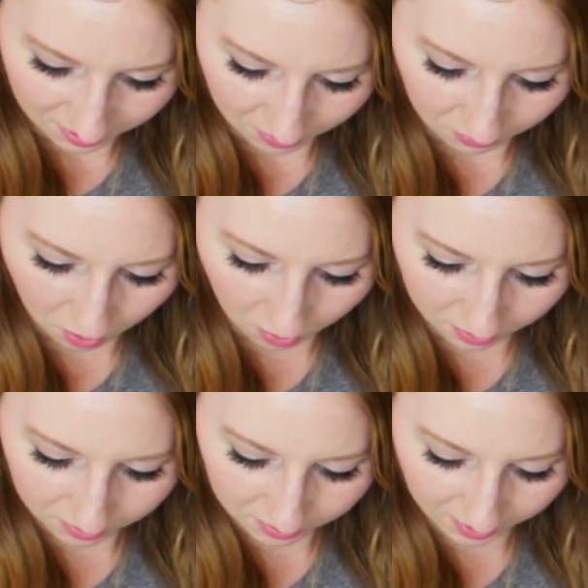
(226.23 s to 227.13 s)
of
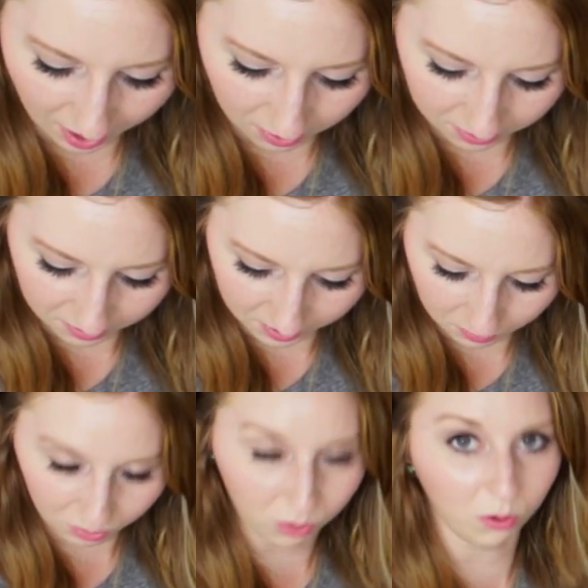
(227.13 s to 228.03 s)
course, now it
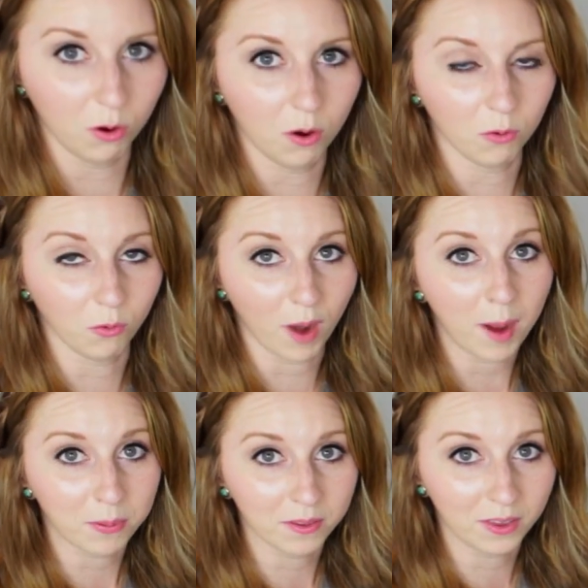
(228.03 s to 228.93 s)
seems to
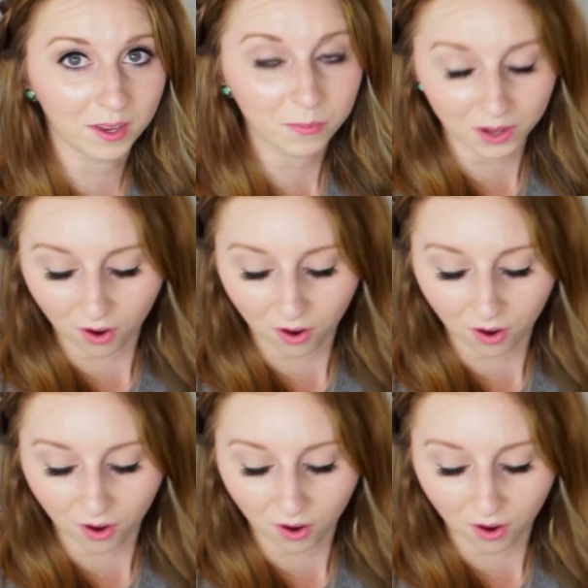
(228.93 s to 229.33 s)
rapidly be